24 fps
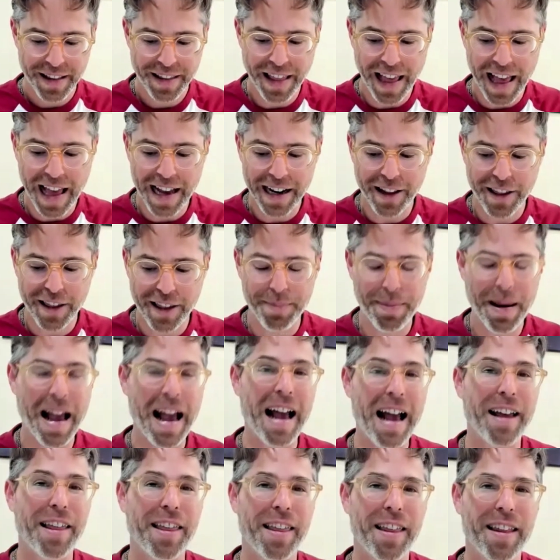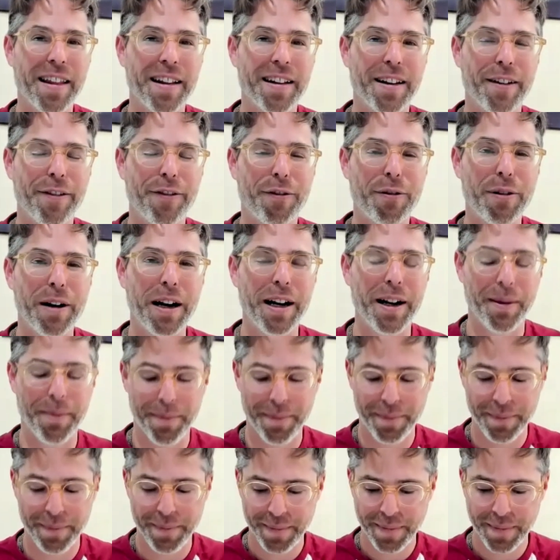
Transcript: That is the path to freedom,